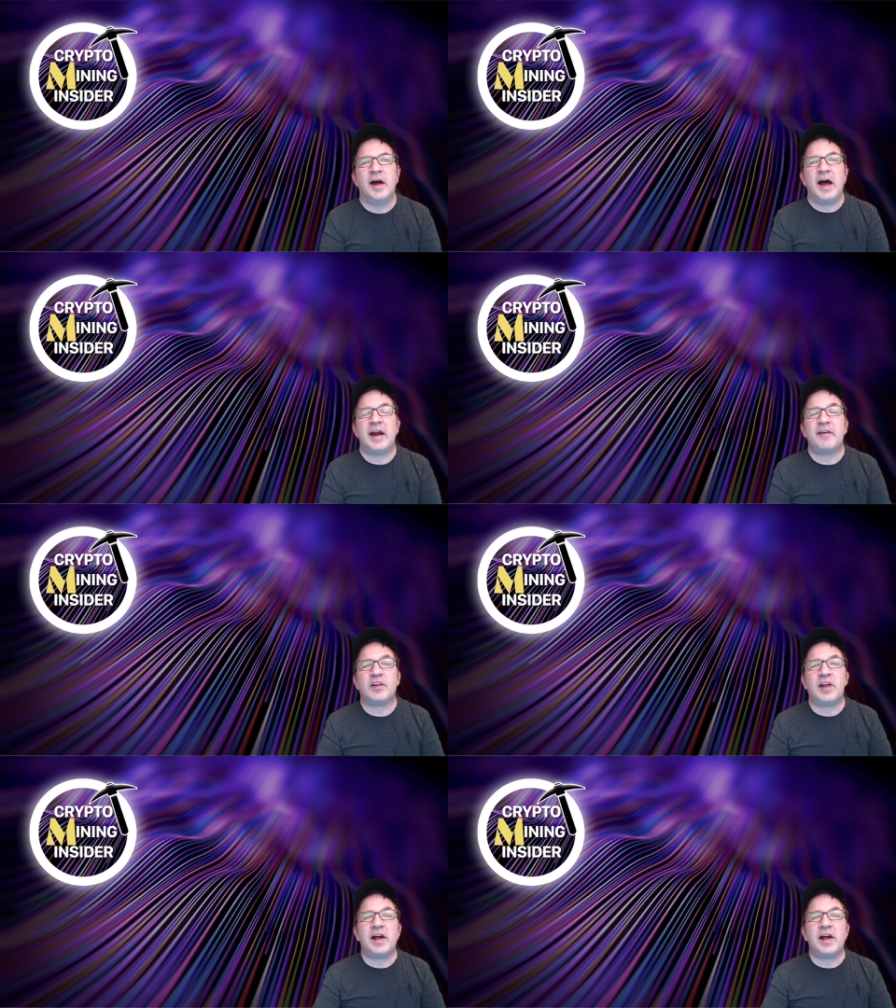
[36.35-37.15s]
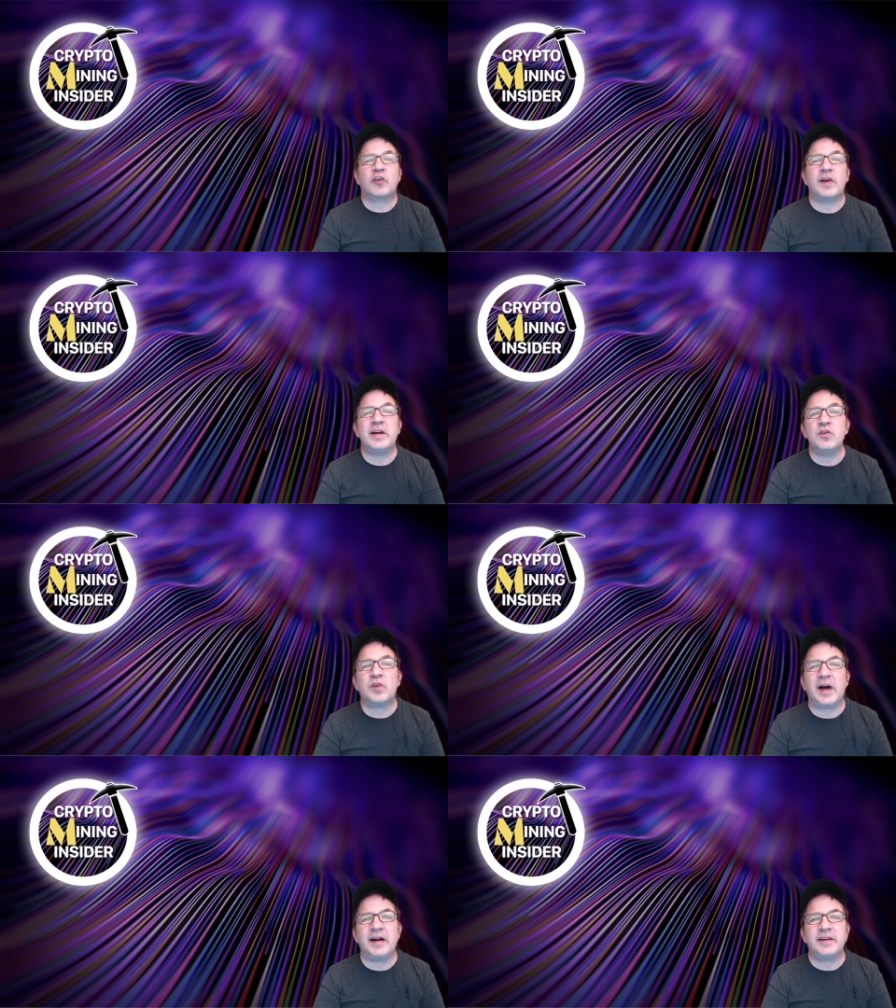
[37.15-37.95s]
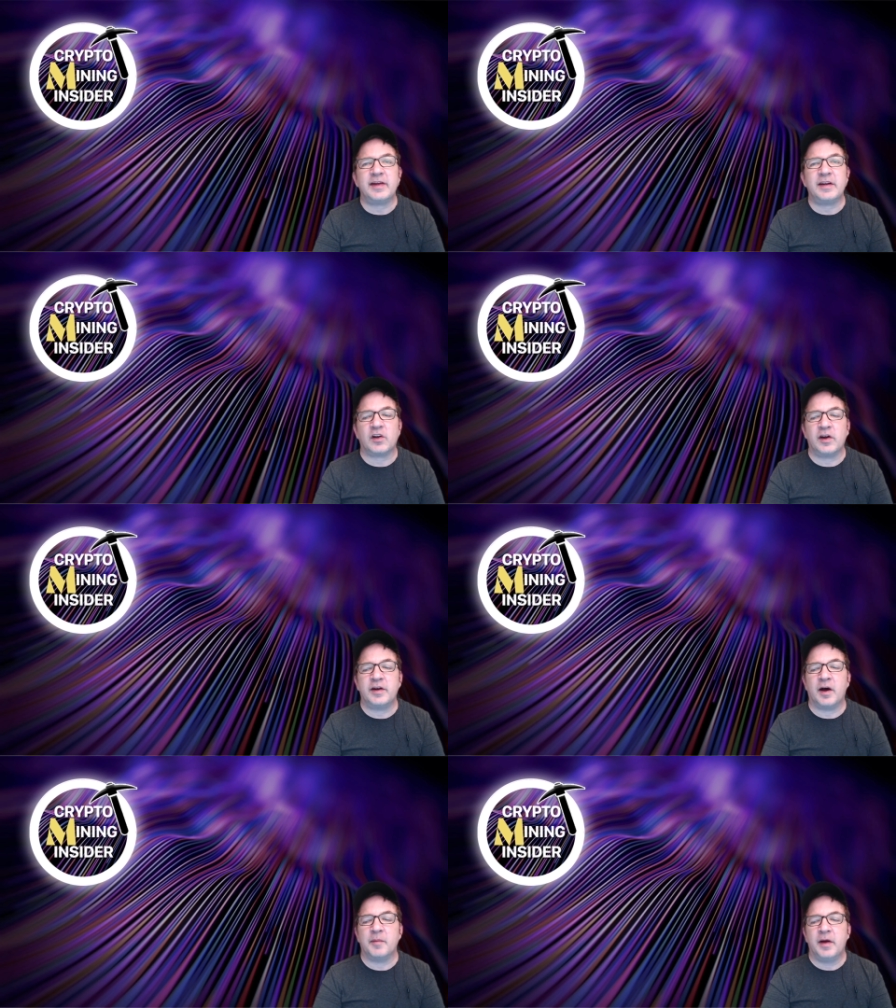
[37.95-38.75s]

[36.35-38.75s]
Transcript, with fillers: and I have a lot of great new content lined up.